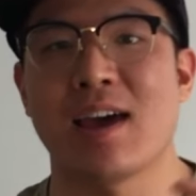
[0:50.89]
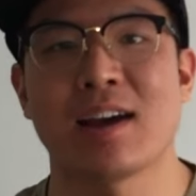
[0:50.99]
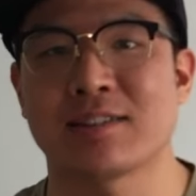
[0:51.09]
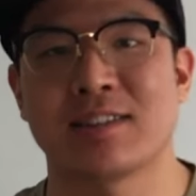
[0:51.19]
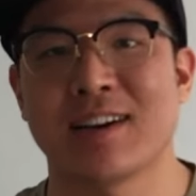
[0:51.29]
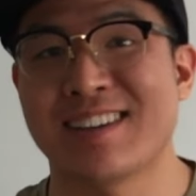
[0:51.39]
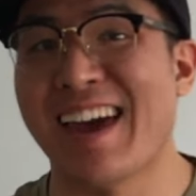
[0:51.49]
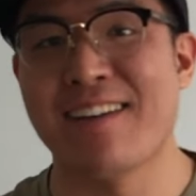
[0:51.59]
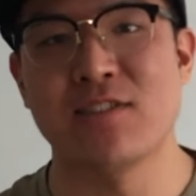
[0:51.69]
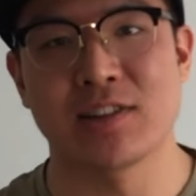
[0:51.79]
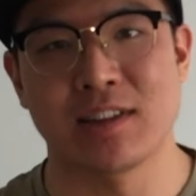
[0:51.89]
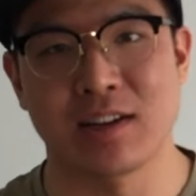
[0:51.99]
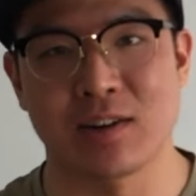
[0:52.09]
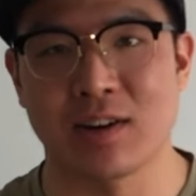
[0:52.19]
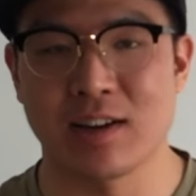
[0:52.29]
exercise,
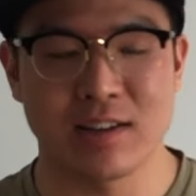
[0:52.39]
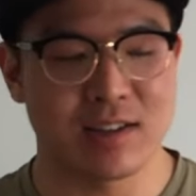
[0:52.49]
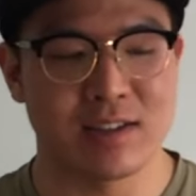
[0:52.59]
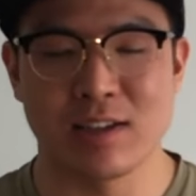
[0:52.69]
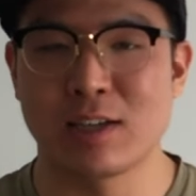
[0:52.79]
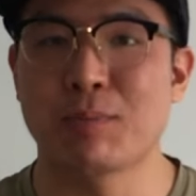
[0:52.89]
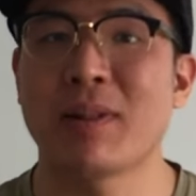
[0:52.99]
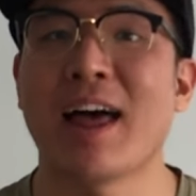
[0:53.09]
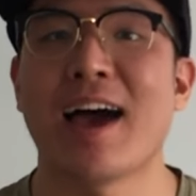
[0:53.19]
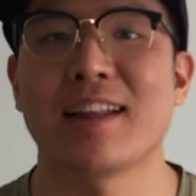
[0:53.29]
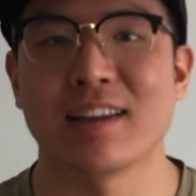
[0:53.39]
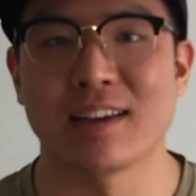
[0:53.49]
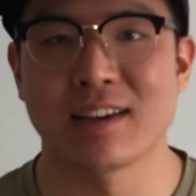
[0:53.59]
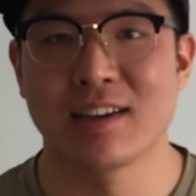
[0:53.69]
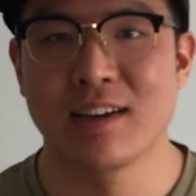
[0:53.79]
everything, right? It's
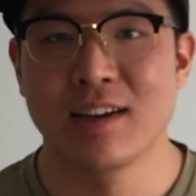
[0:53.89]
planning.